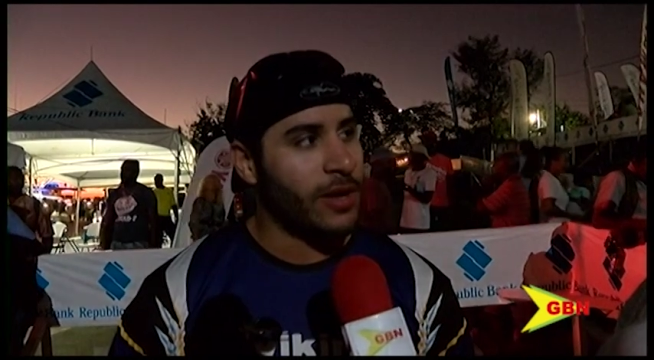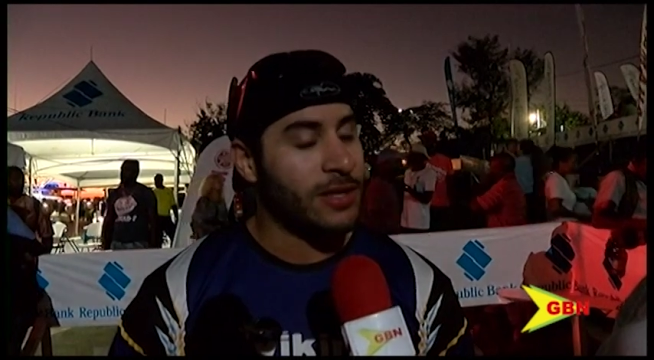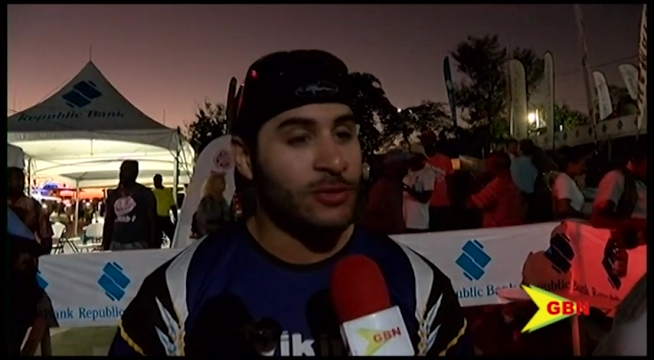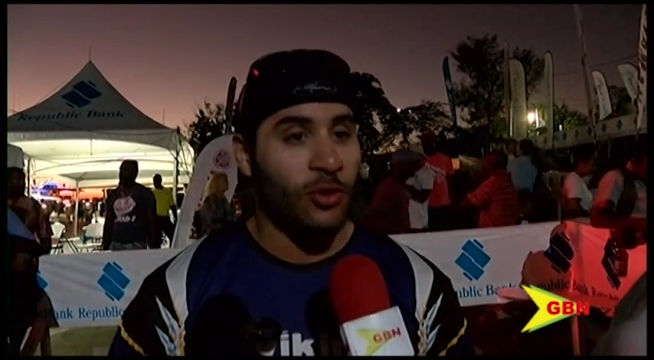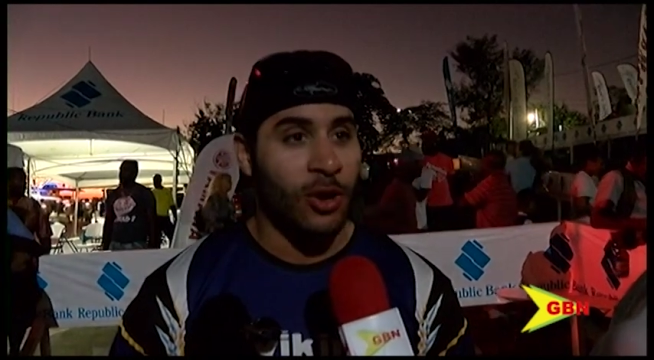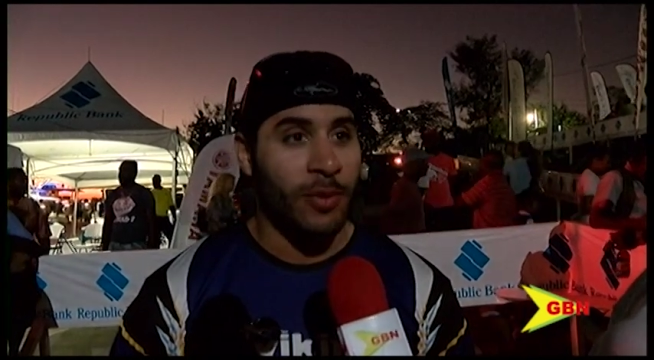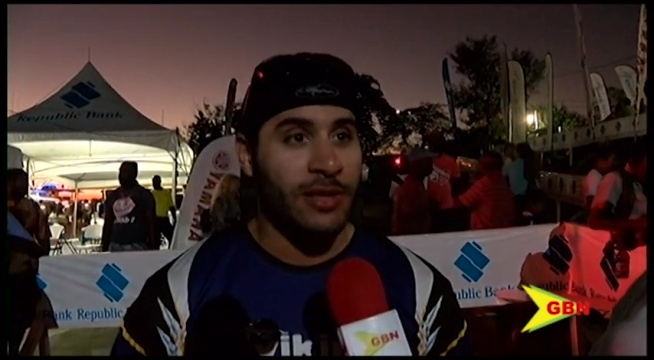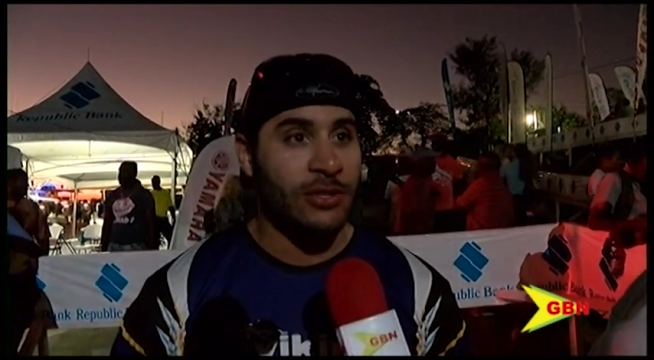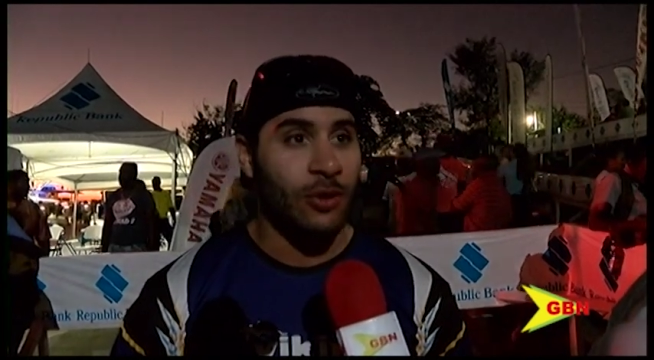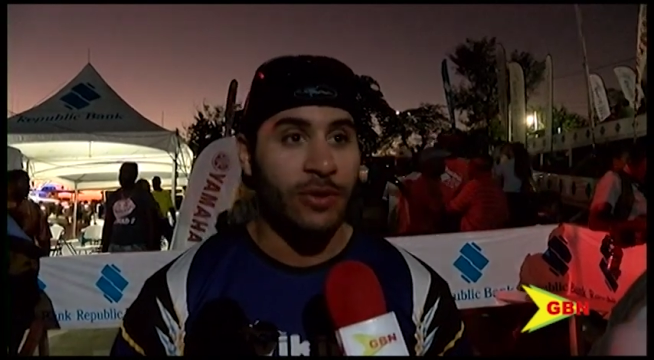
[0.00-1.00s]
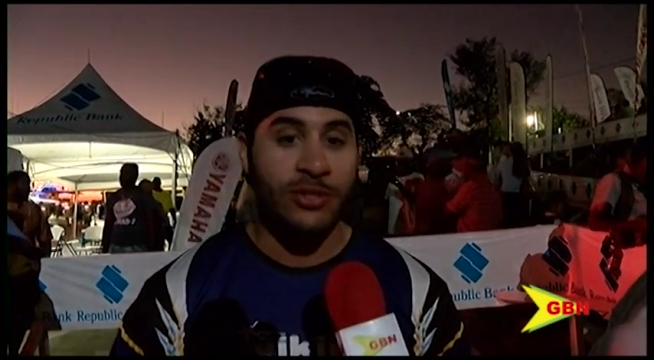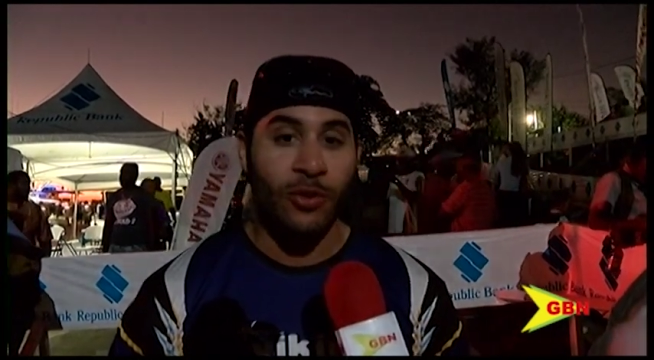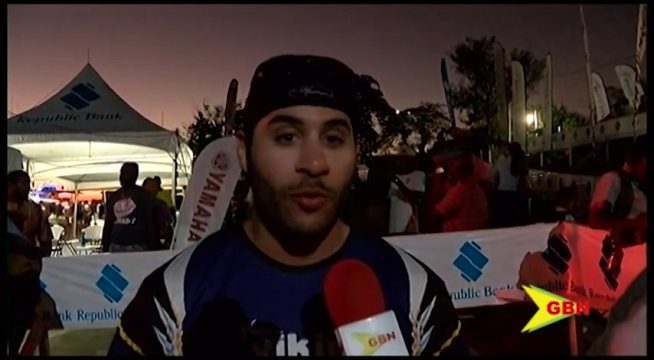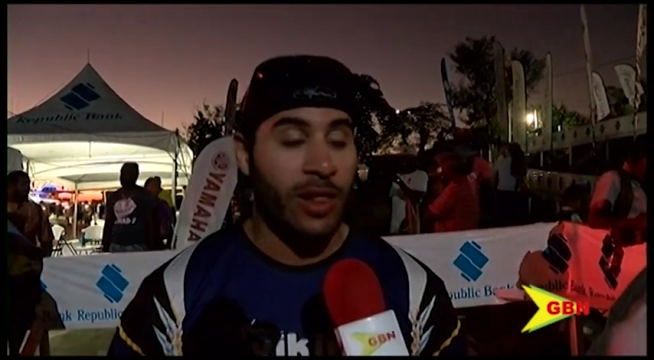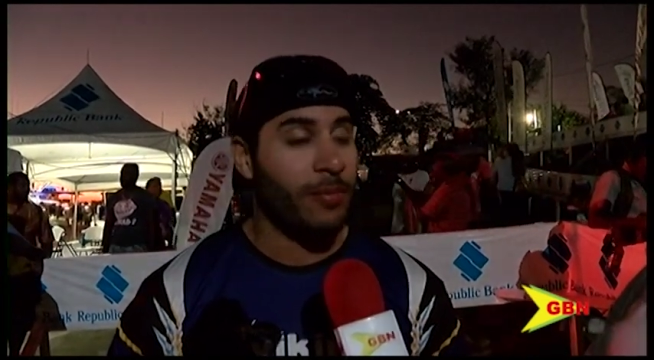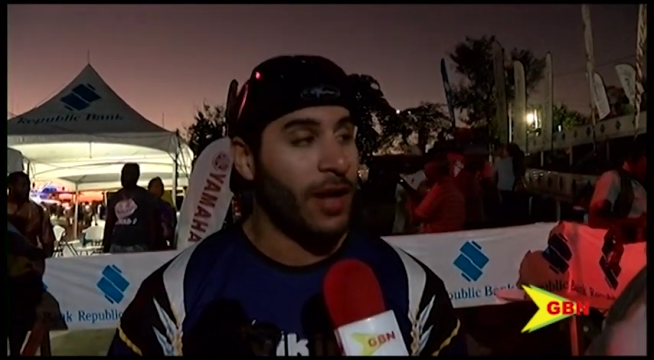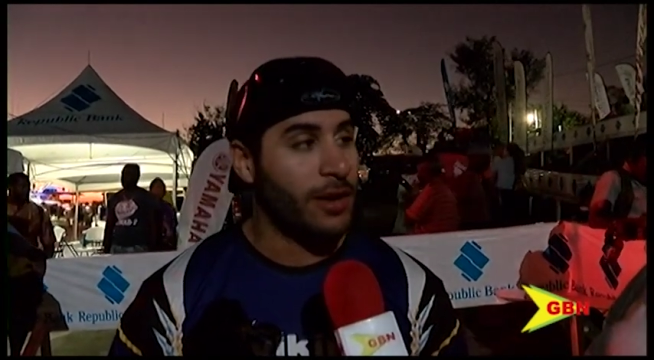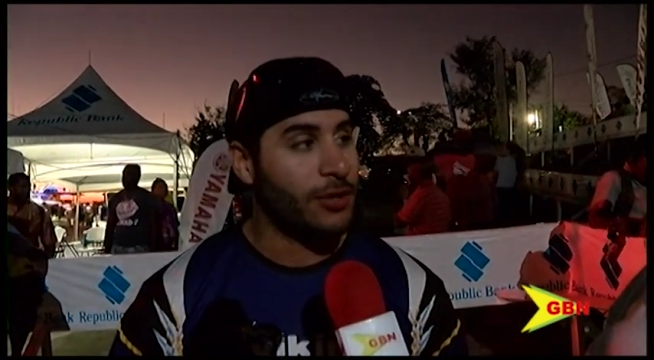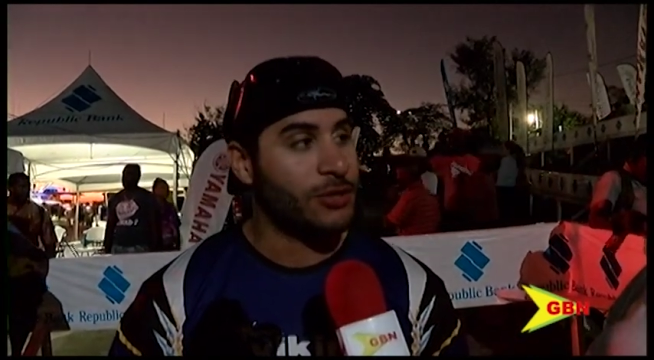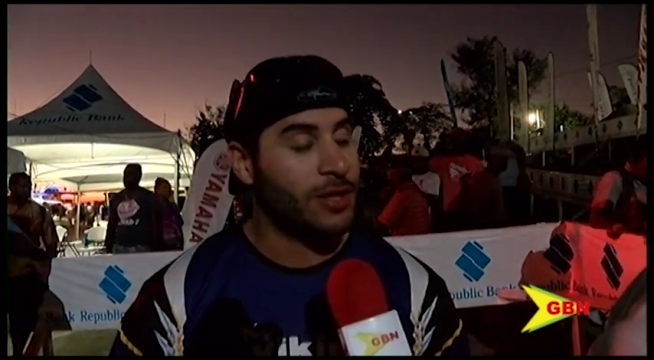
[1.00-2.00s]
This tournament is always so well
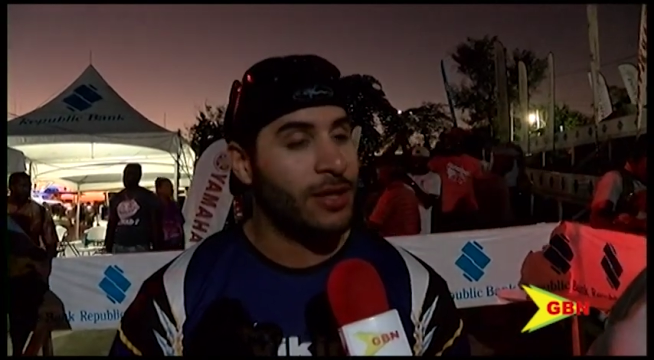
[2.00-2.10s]
managed,